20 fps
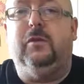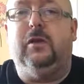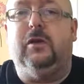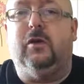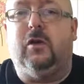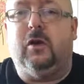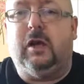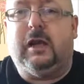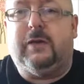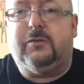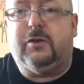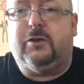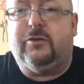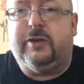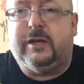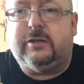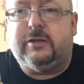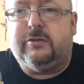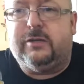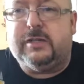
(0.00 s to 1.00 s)
you all have a
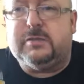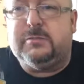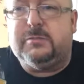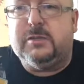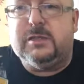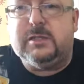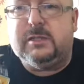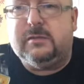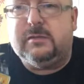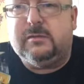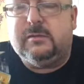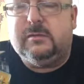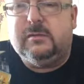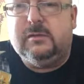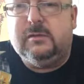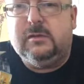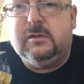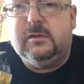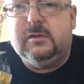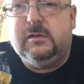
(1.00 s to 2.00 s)
great Christmas.
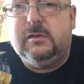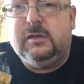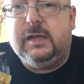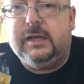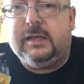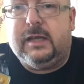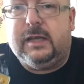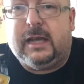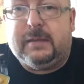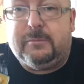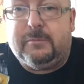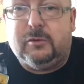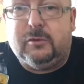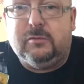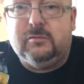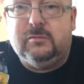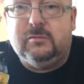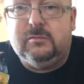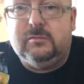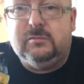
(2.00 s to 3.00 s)
Hit the like
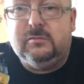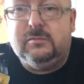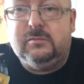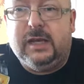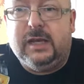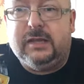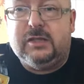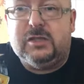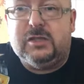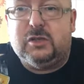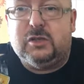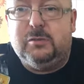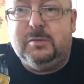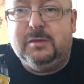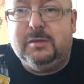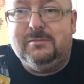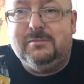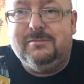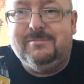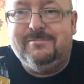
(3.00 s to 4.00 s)
button, hit the
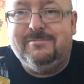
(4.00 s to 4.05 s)
sub,